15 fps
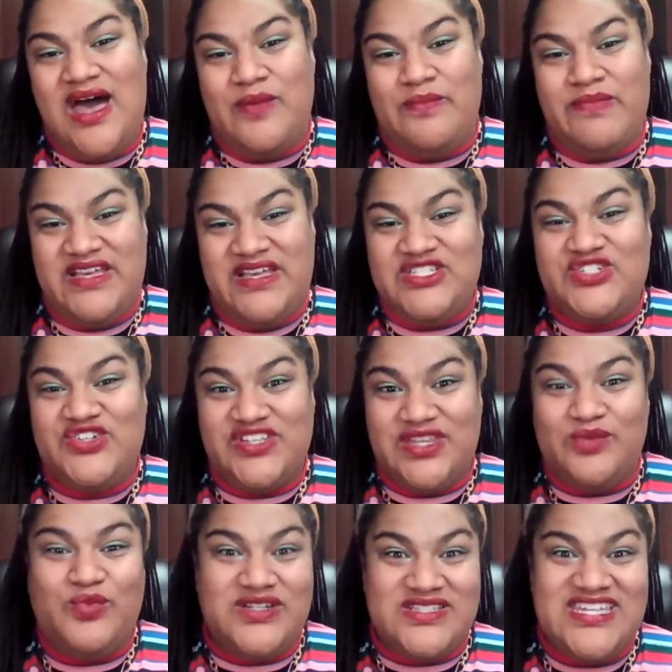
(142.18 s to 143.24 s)
make sure
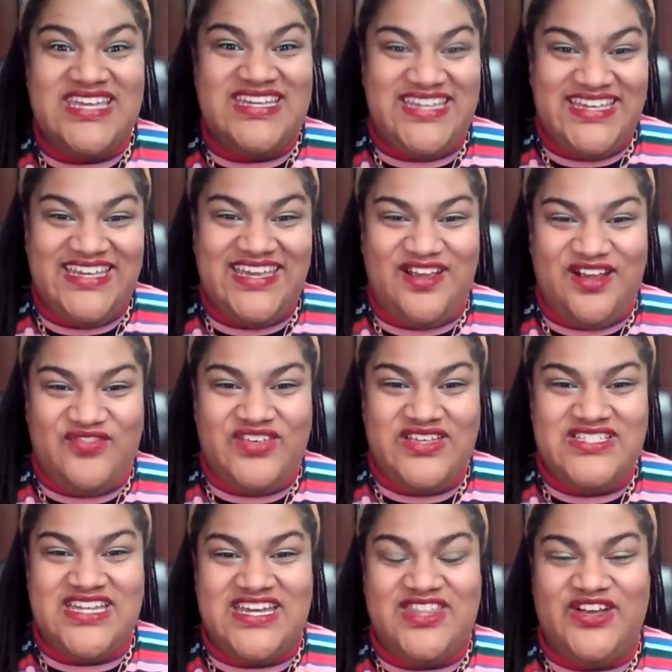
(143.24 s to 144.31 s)
that we're taking care of
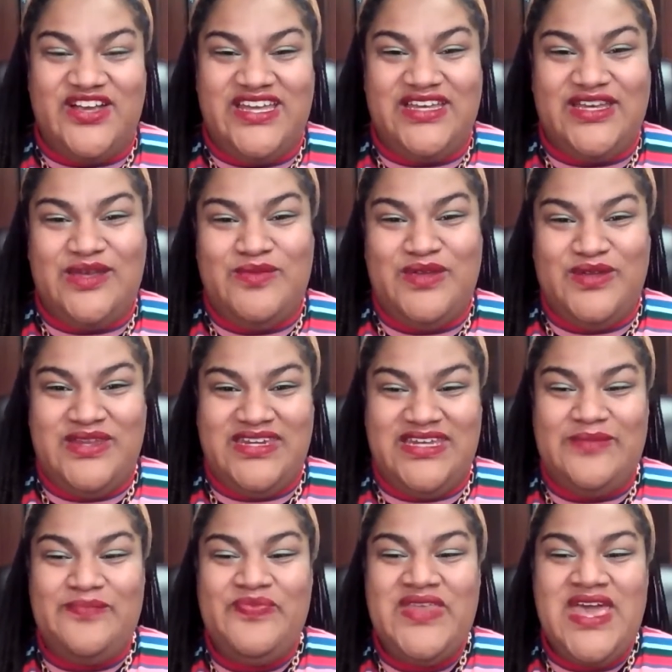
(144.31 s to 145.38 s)
each other in
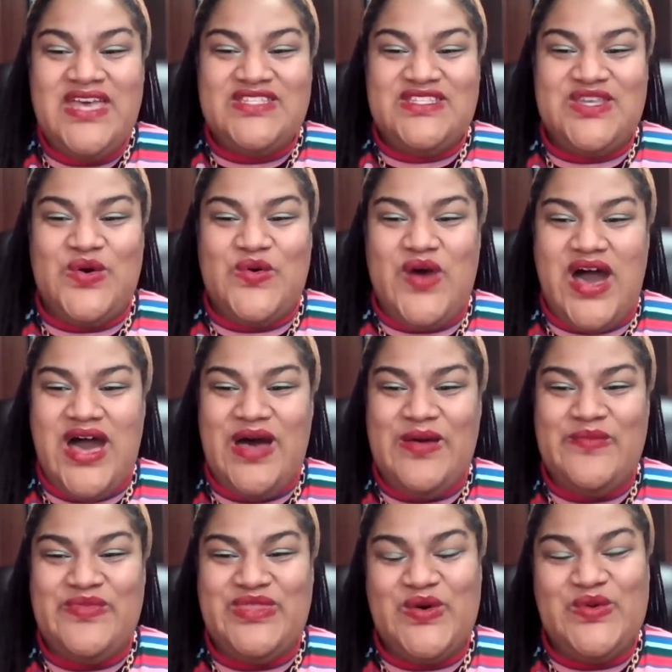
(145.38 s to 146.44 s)
community. So
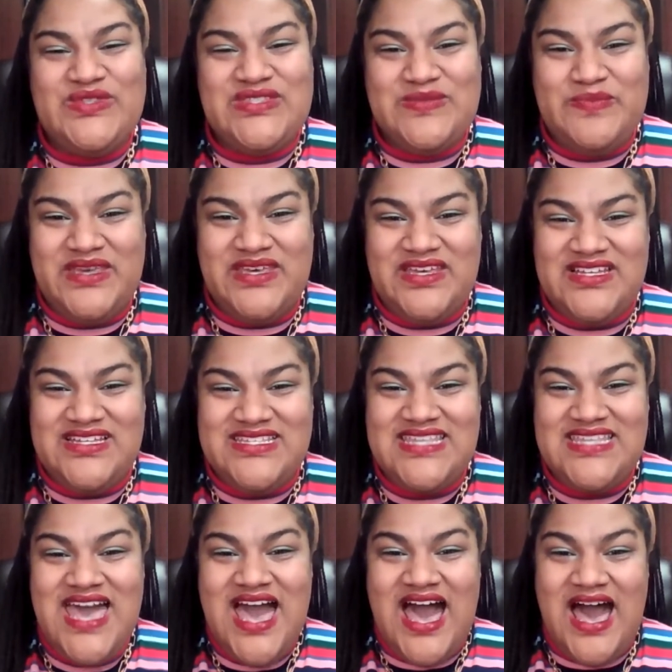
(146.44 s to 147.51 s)
those bills
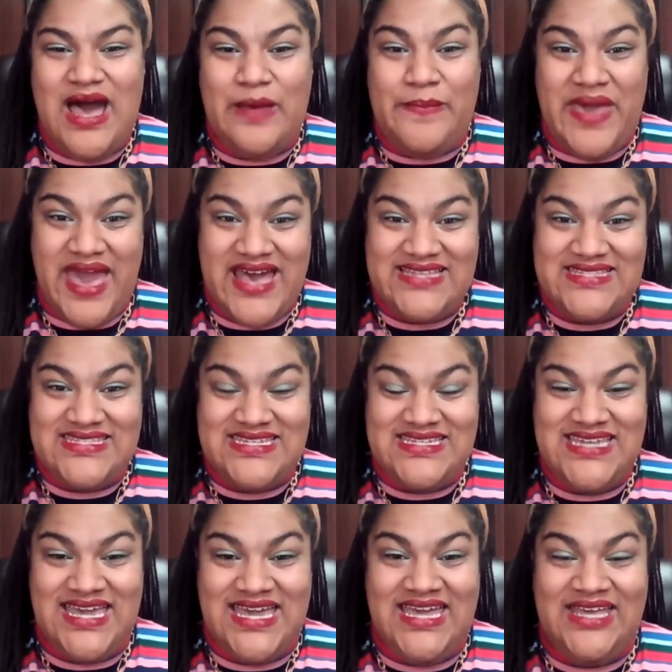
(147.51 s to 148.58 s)
passed
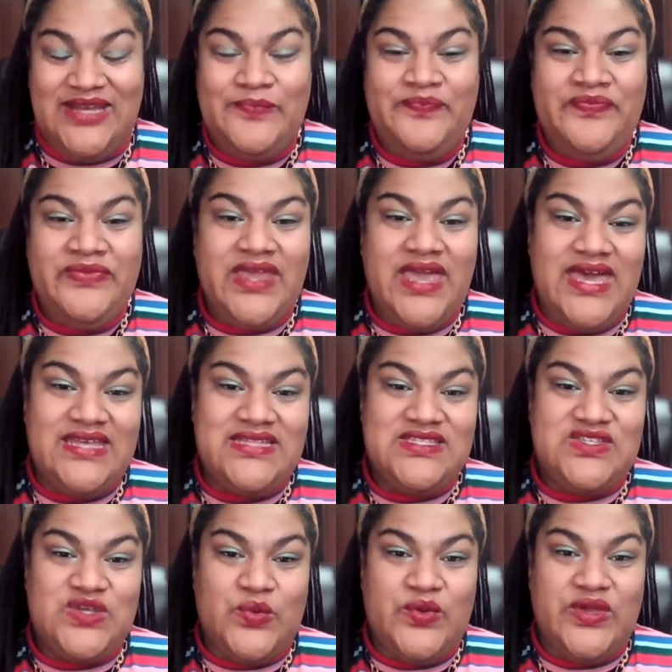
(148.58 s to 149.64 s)
today. And
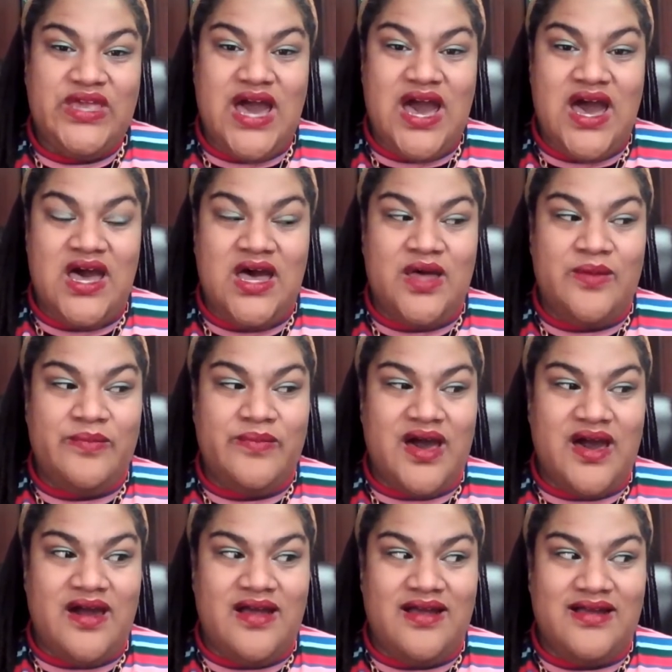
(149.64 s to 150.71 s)
so we
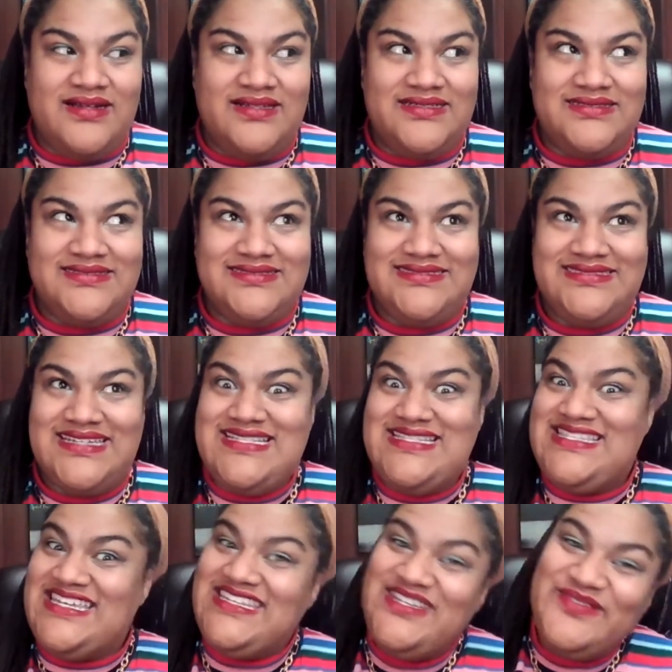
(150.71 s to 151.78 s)
are
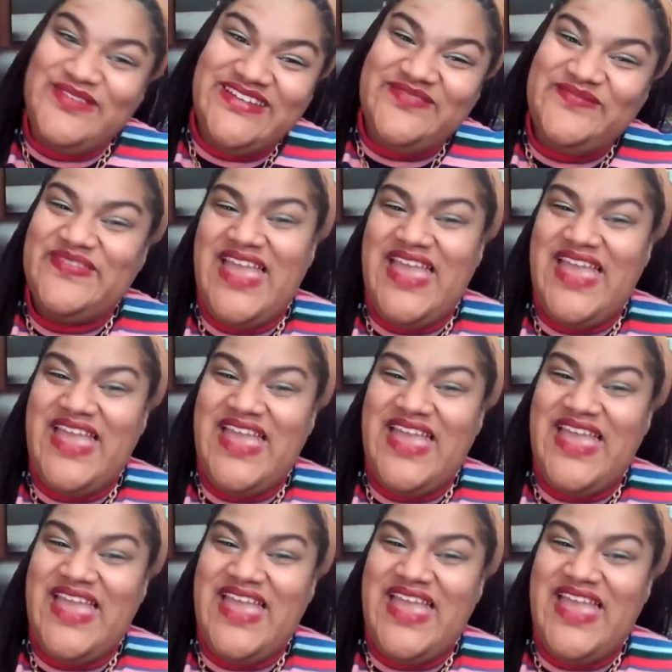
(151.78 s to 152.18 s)
continuing